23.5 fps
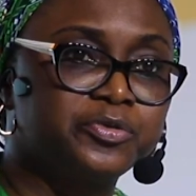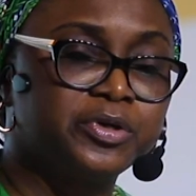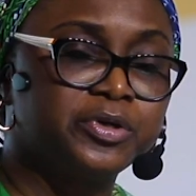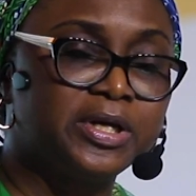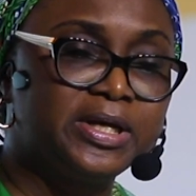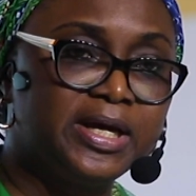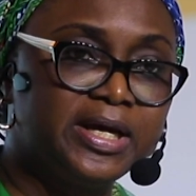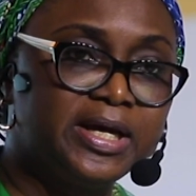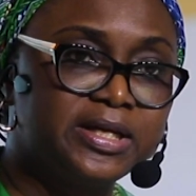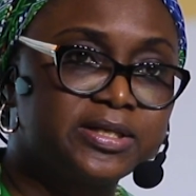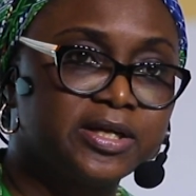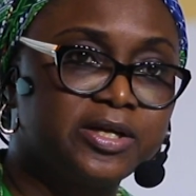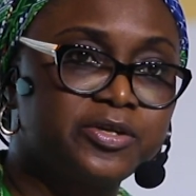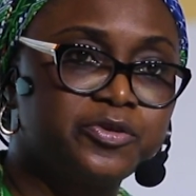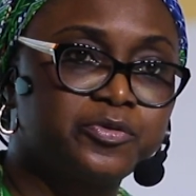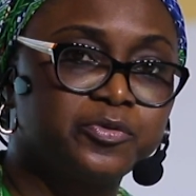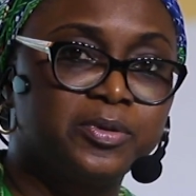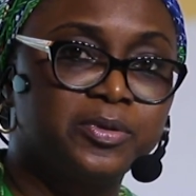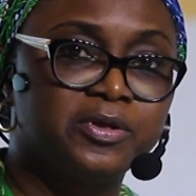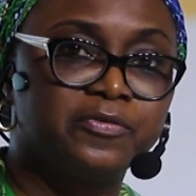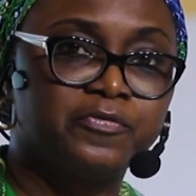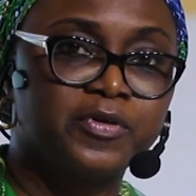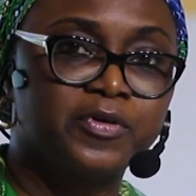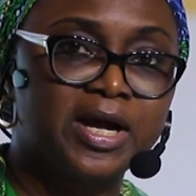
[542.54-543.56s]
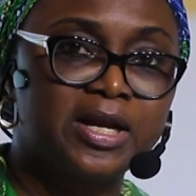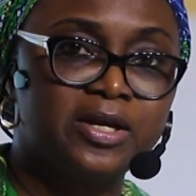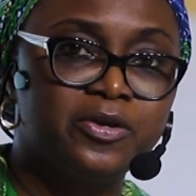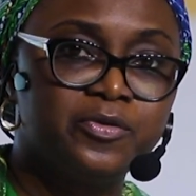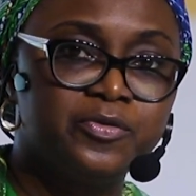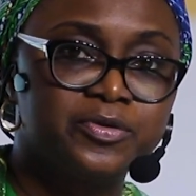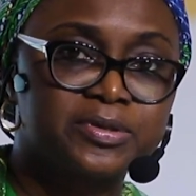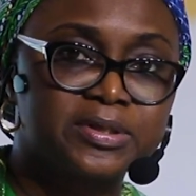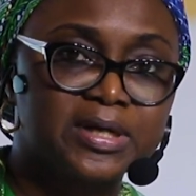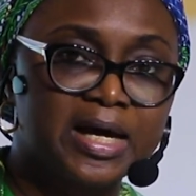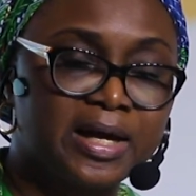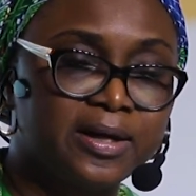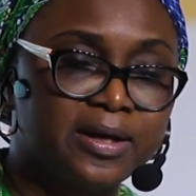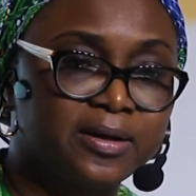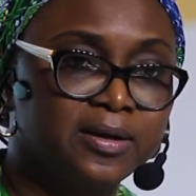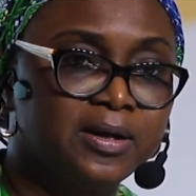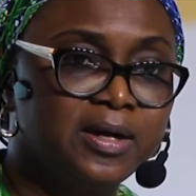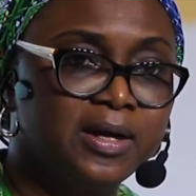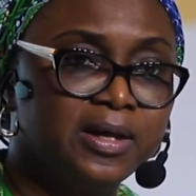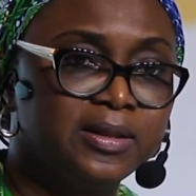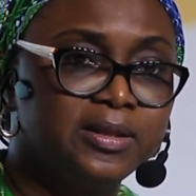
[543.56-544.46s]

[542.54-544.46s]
related to the values and